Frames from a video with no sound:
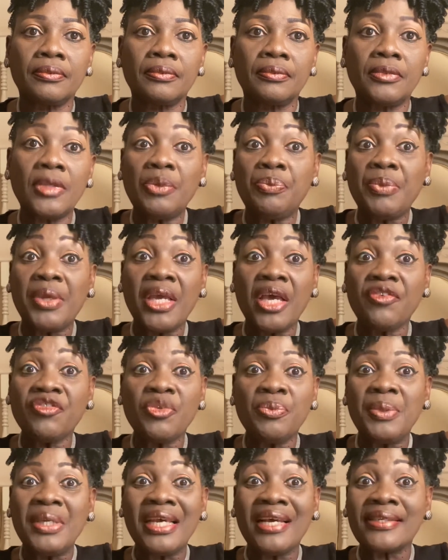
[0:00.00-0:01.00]
It may have to
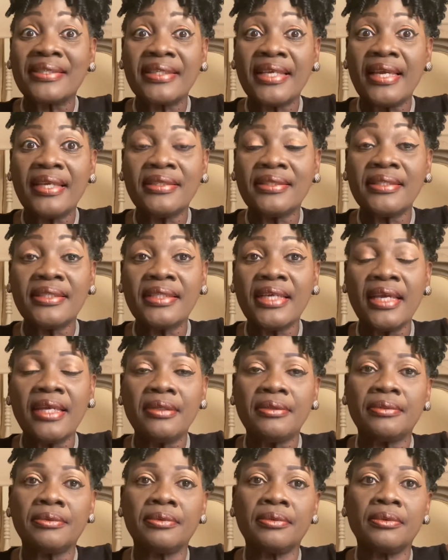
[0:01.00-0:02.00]
be a 10 to
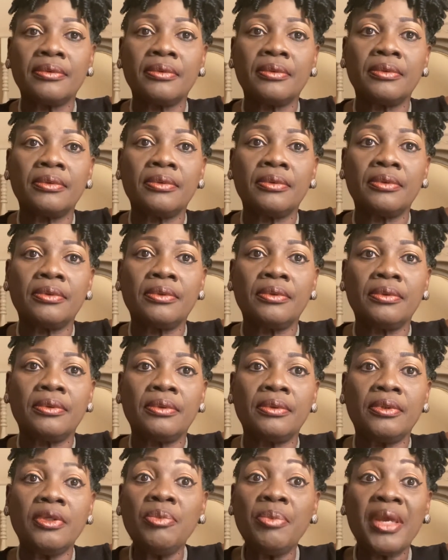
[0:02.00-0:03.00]
10. You